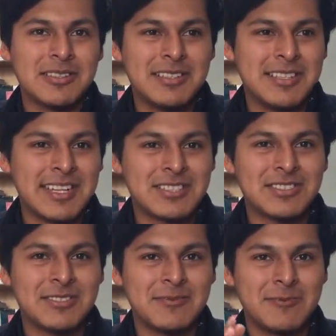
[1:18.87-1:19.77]

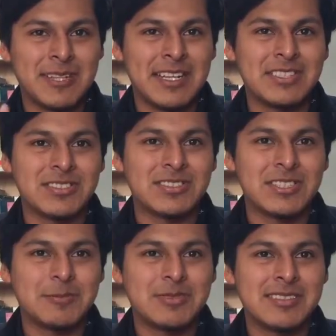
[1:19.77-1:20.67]
connection of
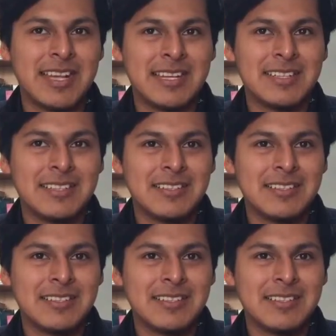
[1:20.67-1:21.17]
relationships, that